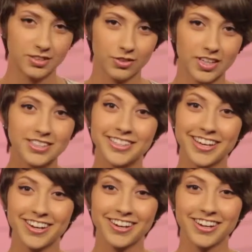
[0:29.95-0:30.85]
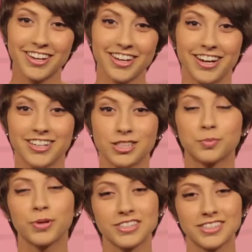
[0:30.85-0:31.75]
So this year, it is
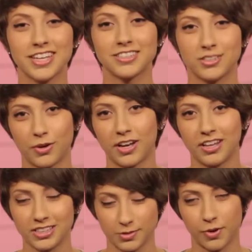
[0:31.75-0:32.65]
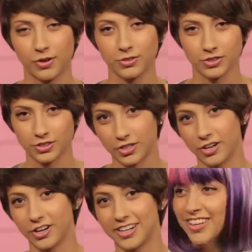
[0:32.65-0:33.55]
Princess Twilight Sparkle's
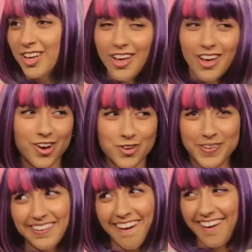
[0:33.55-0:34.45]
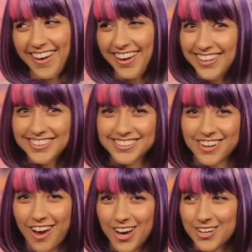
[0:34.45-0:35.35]
turn. Oh my god,
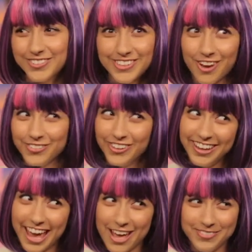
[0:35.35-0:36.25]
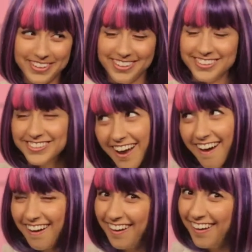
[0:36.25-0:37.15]
stop looking at me,
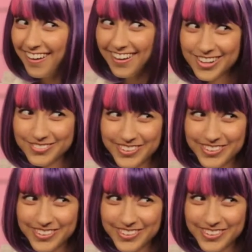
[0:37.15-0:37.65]
stop.